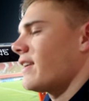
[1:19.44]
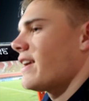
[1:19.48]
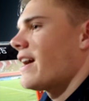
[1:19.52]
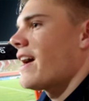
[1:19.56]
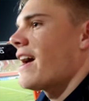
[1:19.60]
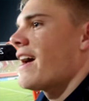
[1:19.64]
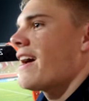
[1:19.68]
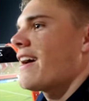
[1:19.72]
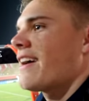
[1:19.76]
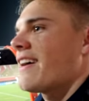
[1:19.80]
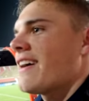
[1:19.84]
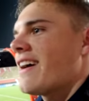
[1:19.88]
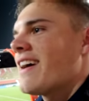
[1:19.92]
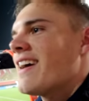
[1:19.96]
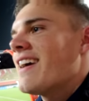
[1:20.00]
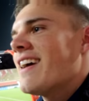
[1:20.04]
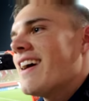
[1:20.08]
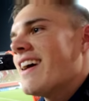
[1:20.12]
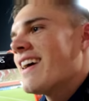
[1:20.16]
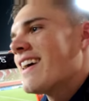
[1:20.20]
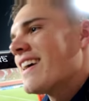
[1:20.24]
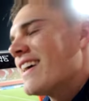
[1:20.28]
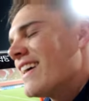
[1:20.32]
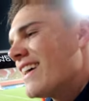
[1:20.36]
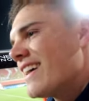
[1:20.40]
Yeah.
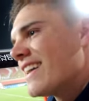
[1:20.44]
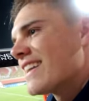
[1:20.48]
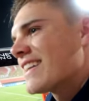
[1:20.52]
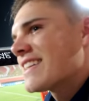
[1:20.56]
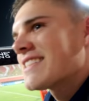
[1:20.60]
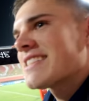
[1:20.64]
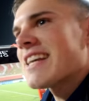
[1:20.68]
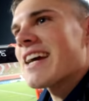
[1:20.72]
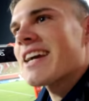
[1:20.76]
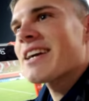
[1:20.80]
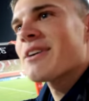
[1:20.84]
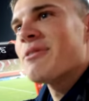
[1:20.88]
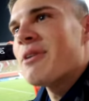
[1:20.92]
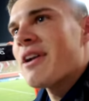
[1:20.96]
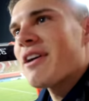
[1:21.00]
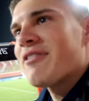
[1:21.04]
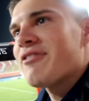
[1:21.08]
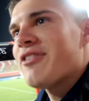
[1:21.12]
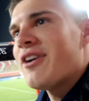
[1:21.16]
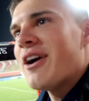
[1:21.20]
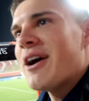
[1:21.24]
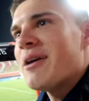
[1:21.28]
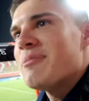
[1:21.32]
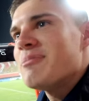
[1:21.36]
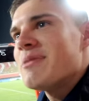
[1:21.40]
The second one, I
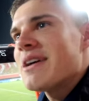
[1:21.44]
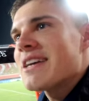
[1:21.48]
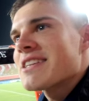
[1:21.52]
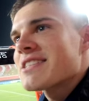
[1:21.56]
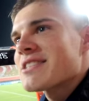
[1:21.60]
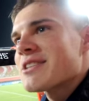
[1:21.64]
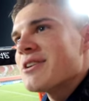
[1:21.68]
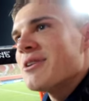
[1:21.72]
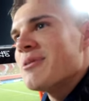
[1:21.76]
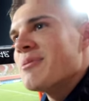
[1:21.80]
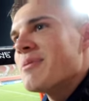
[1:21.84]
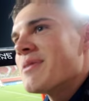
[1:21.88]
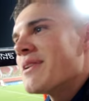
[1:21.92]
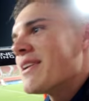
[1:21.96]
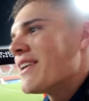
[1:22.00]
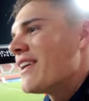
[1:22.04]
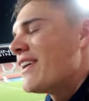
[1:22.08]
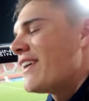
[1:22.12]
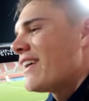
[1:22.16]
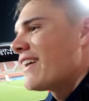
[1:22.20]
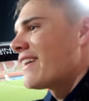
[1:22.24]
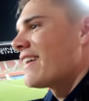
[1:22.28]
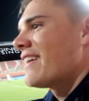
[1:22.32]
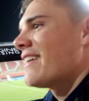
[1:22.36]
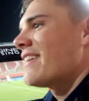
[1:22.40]
thought I messed up, you
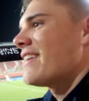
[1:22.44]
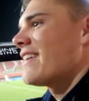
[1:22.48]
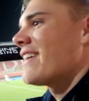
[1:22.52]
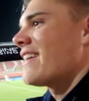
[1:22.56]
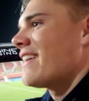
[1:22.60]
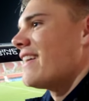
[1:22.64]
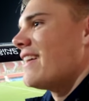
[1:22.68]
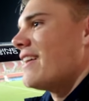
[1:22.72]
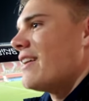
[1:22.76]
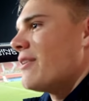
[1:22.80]
know.